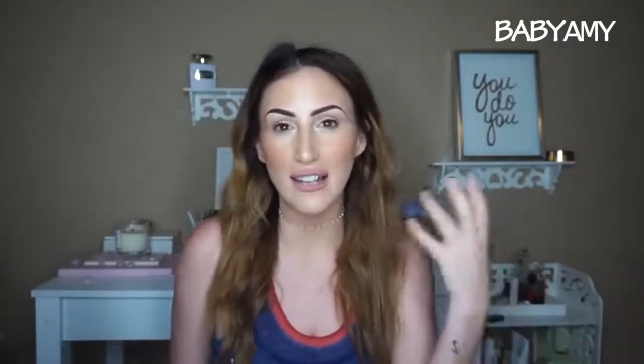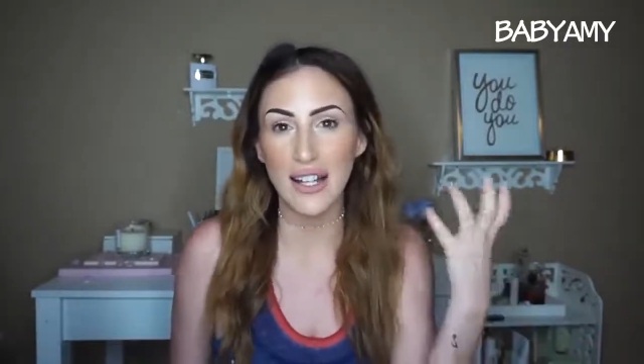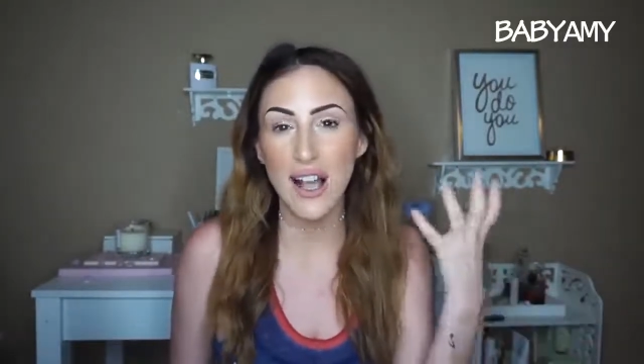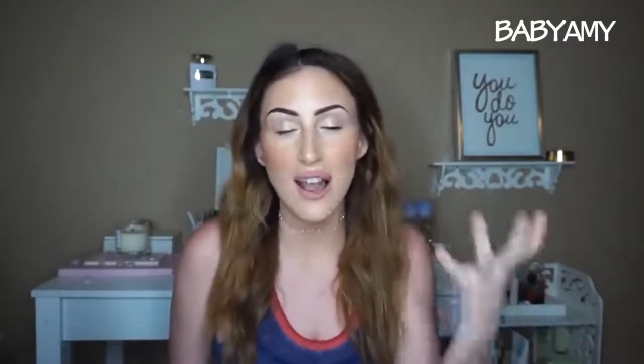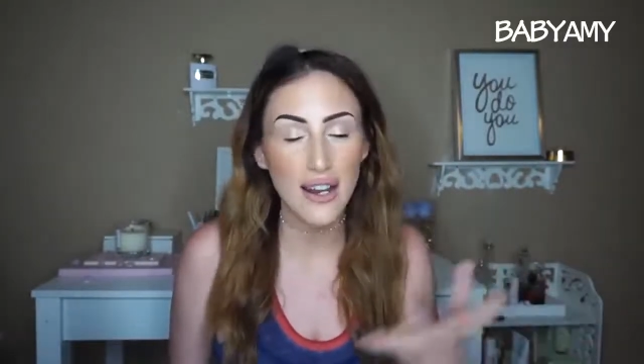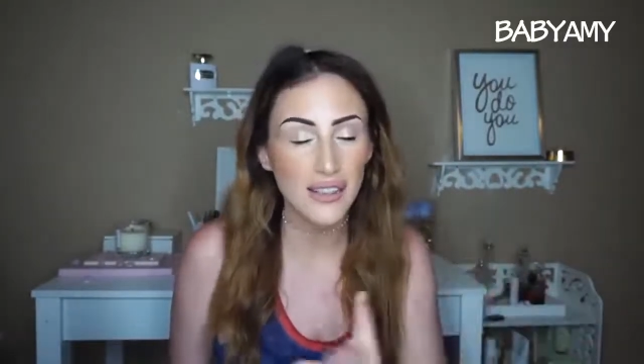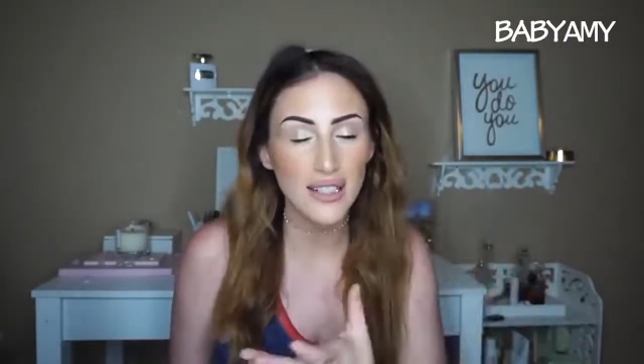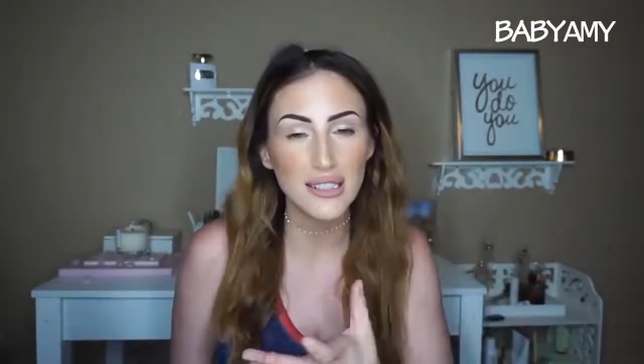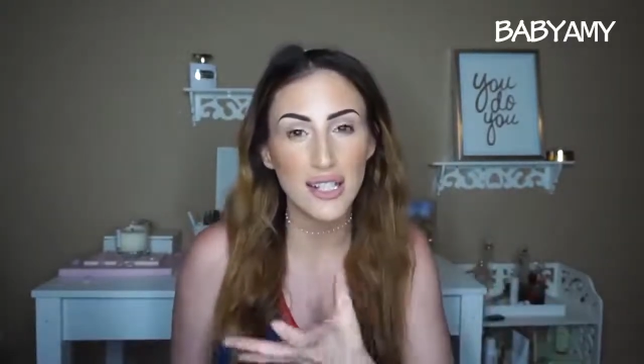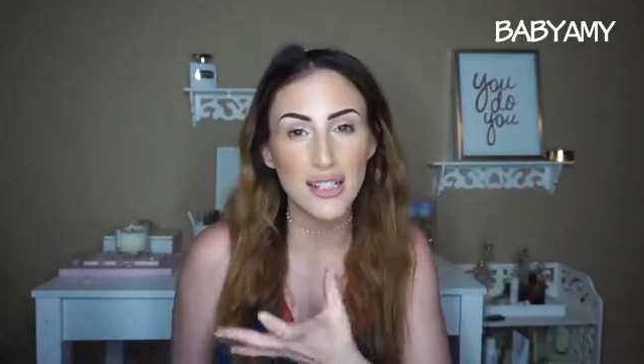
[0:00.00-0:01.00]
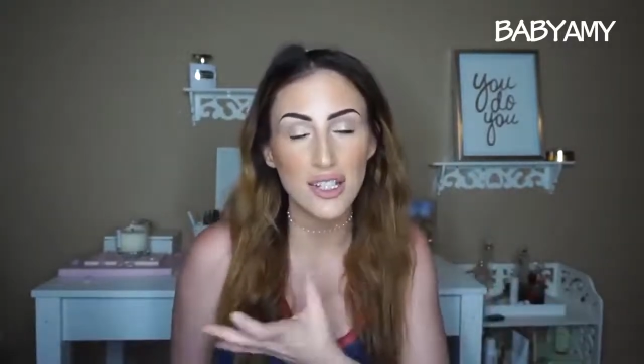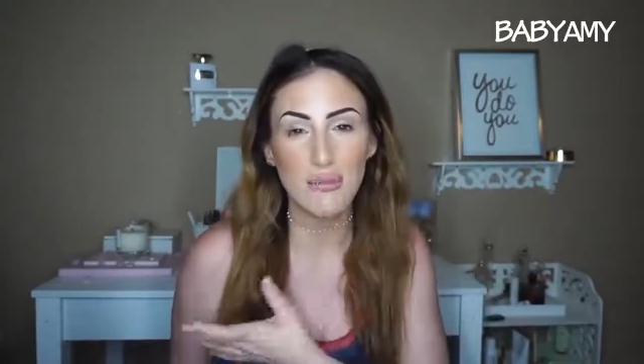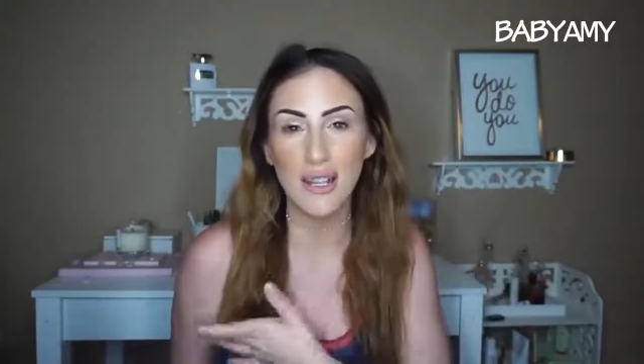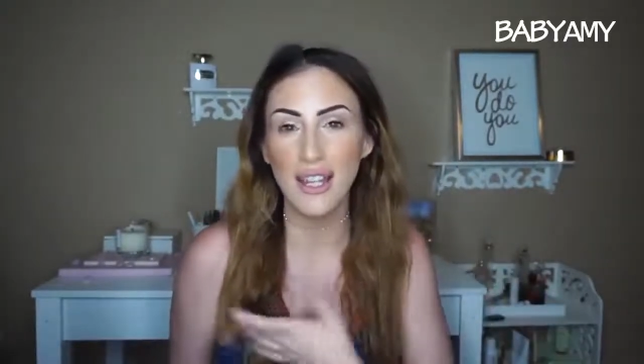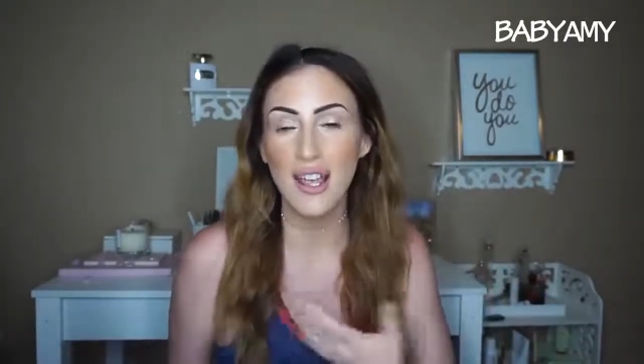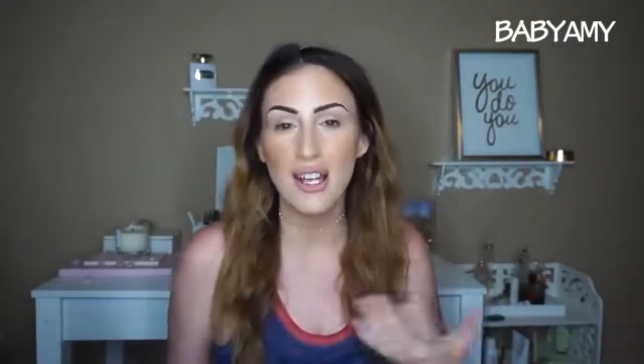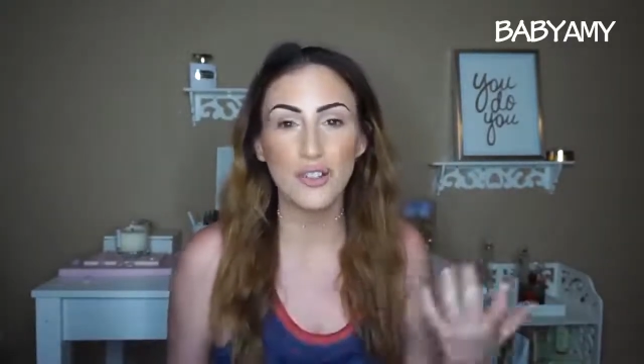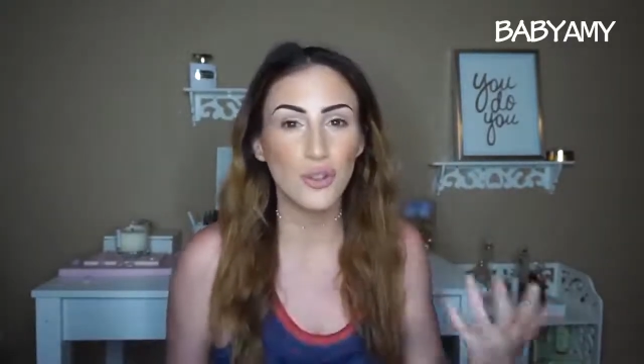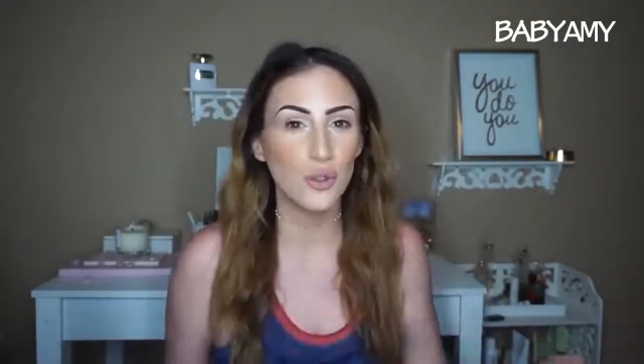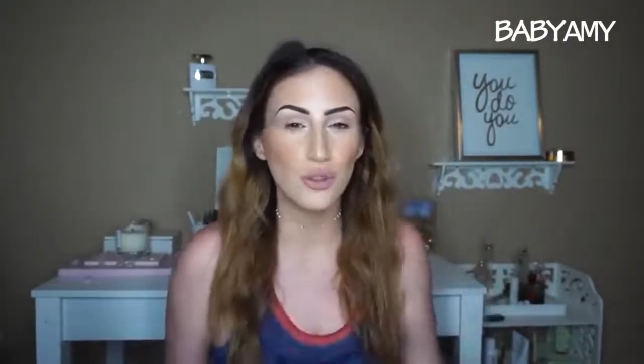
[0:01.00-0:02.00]
They kindly sent it to me
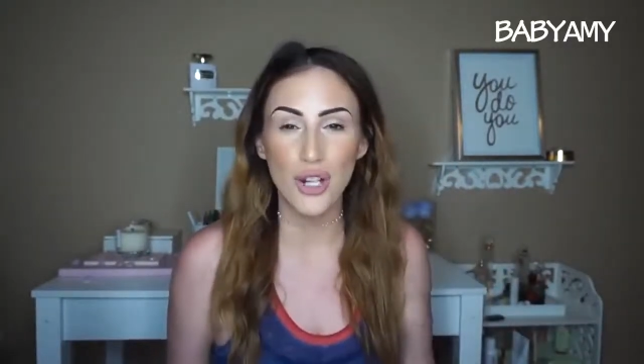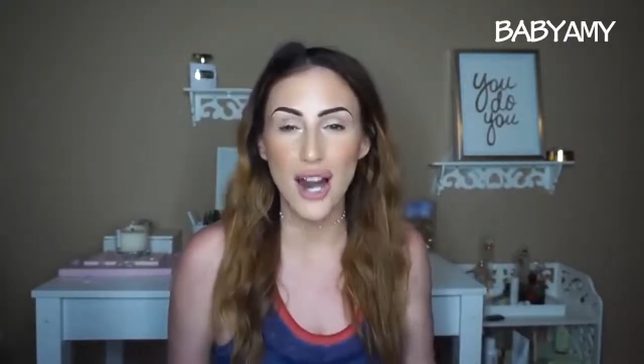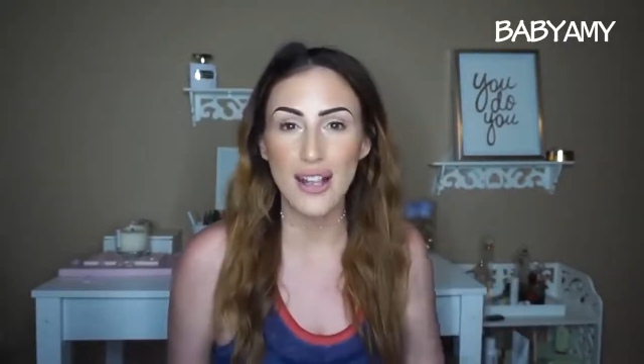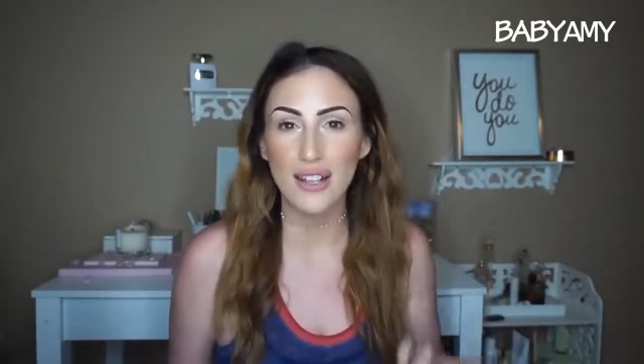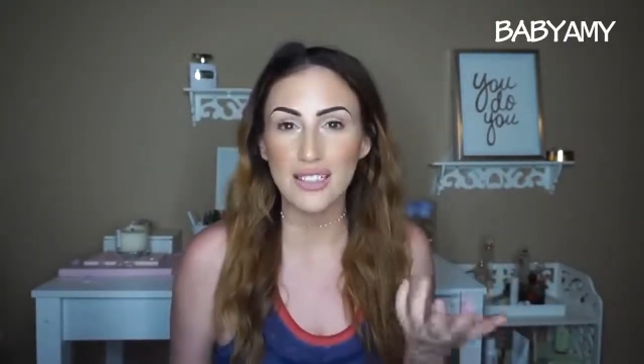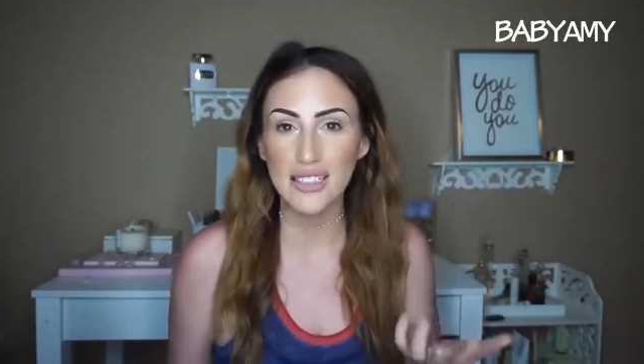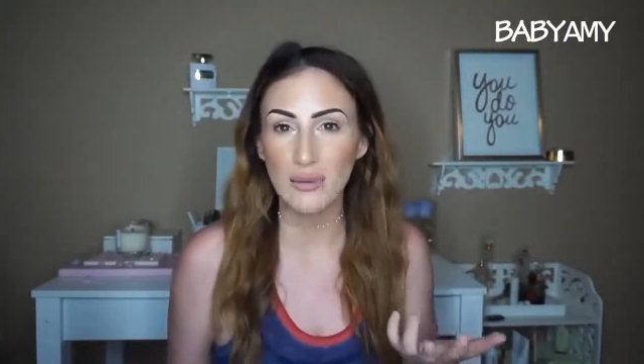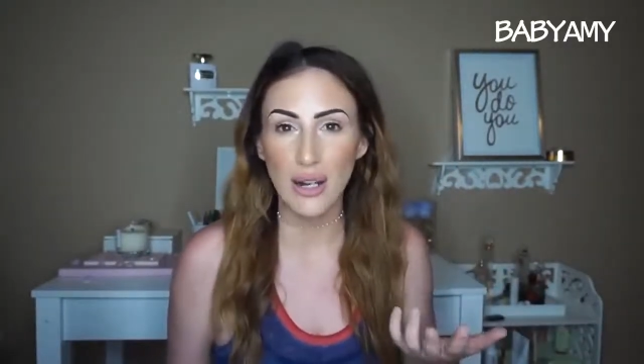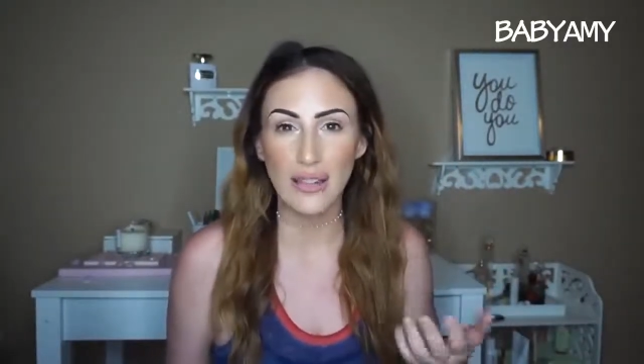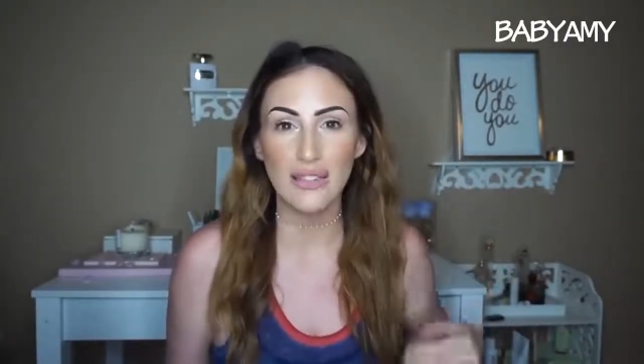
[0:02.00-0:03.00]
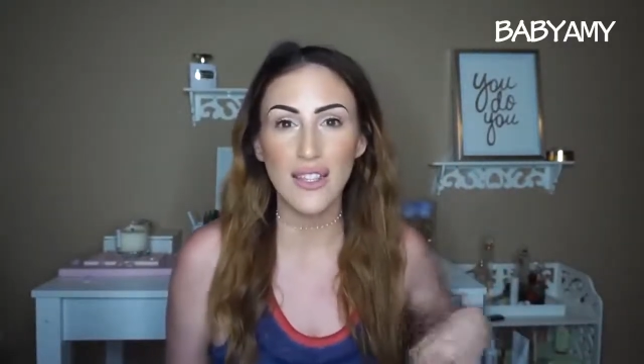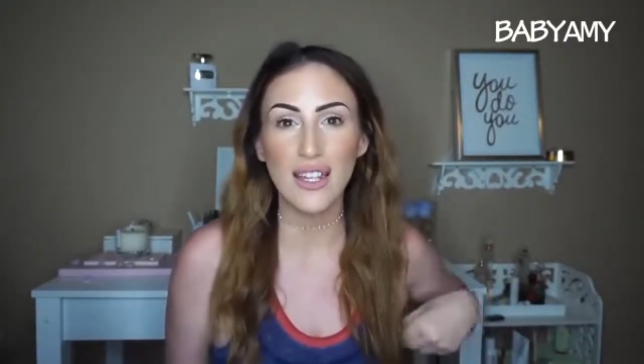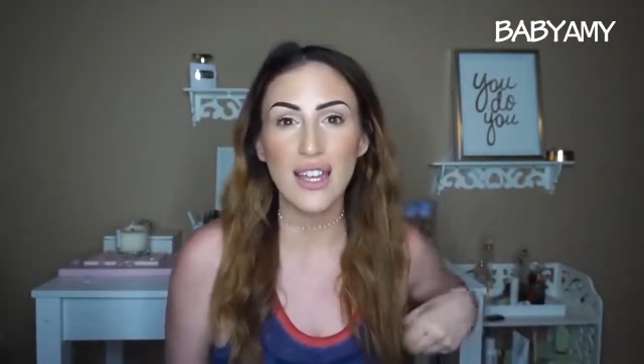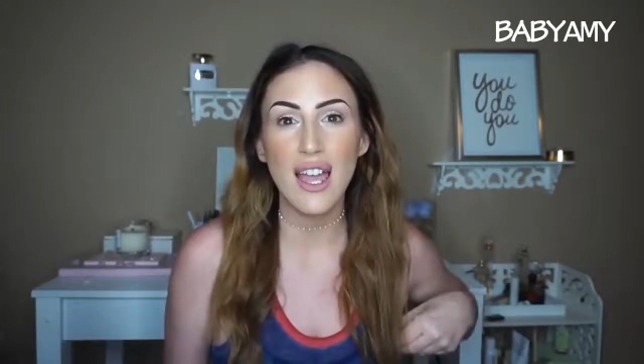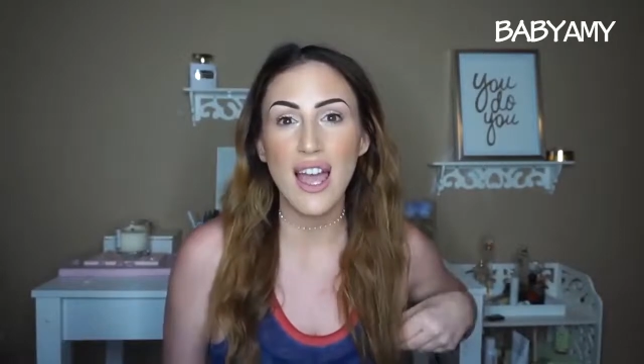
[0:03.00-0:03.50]
to try out, see what I think.